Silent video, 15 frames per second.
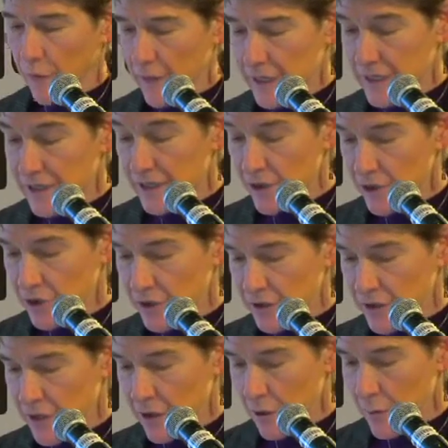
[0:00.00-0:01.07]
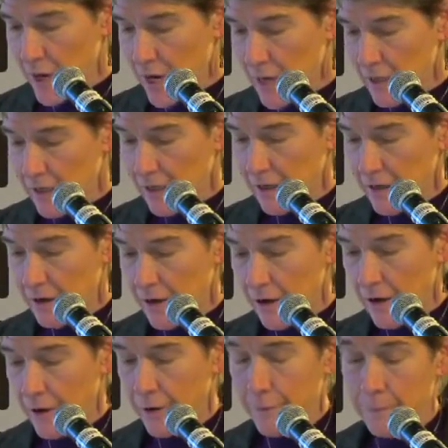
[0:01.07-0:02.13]
decisions that are made in
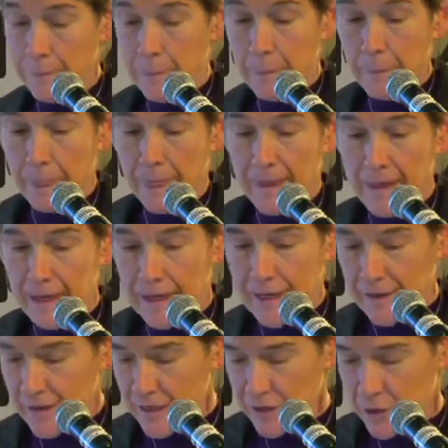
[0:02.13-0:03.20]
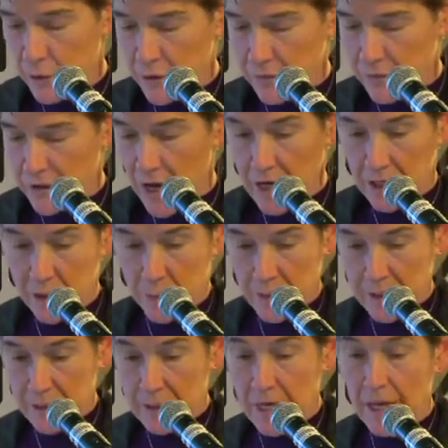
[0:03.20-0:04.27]
these sort of
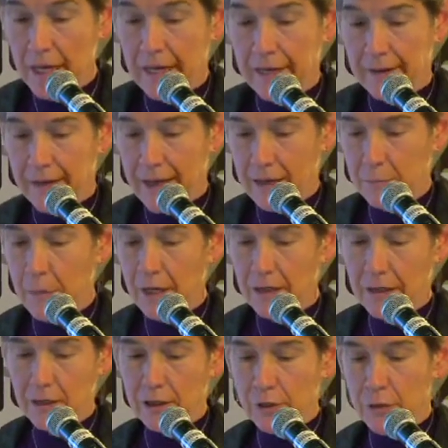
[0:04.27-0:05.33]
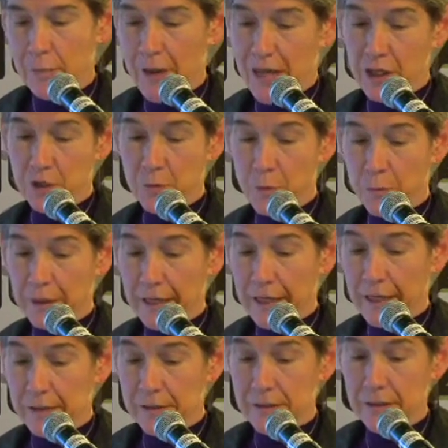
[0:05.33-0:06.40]
documents, and that might include management
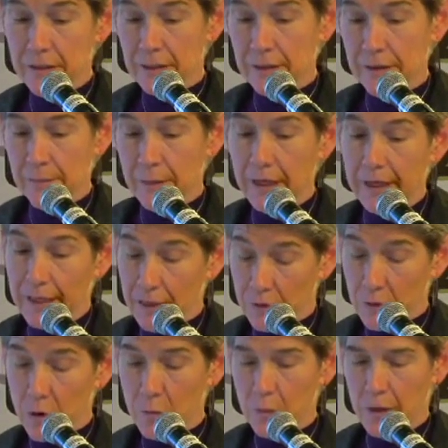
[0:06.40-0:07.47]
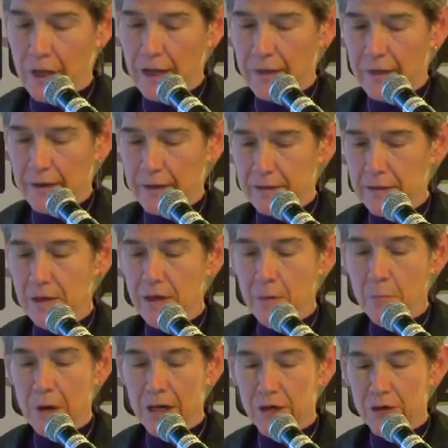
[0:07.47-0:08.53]
plans, again, corporate ethics,
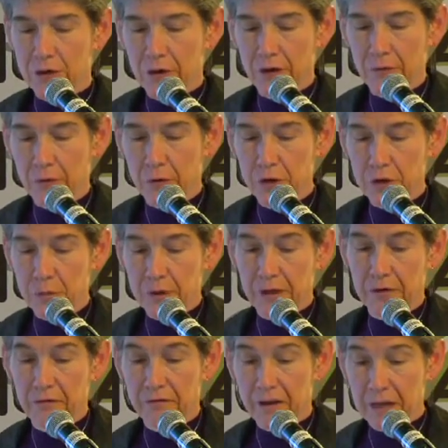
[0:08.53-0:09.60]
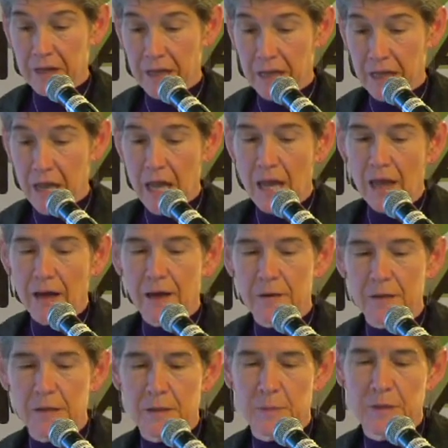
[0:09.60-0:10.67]
monitoring, enforcement, and funding.
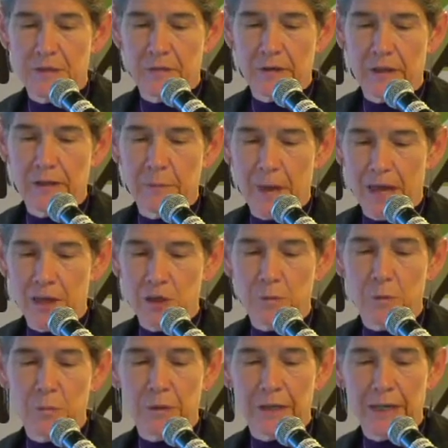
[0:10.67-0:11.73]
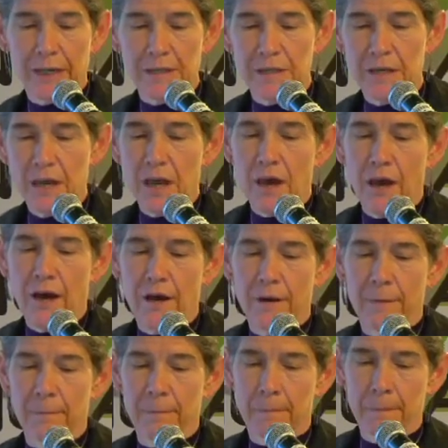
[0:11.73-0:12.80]
Specifically, management plans,
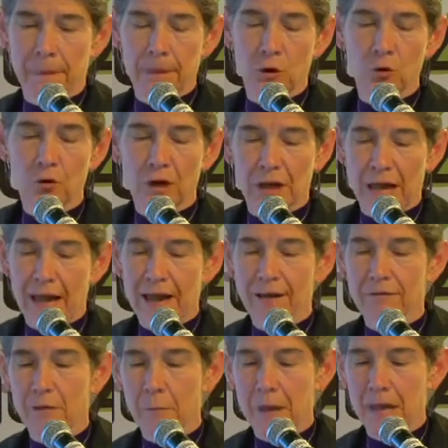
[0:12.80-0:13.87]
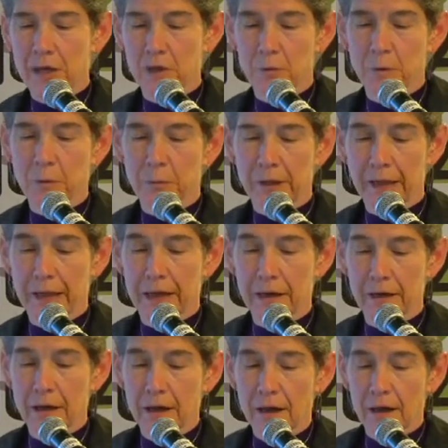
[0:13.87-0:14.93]
you can have a management plan